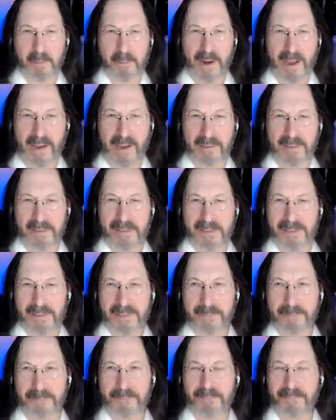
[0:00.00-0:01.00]
practice,
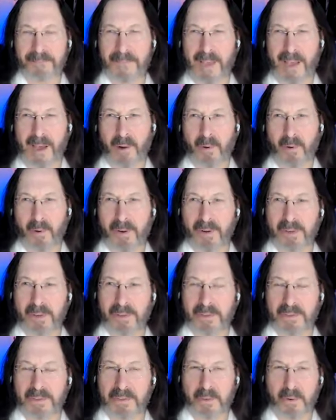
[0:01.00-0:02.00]

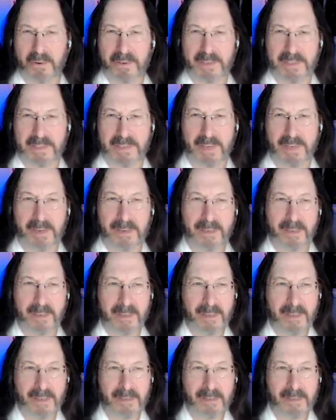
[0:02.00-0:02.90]
our short sit,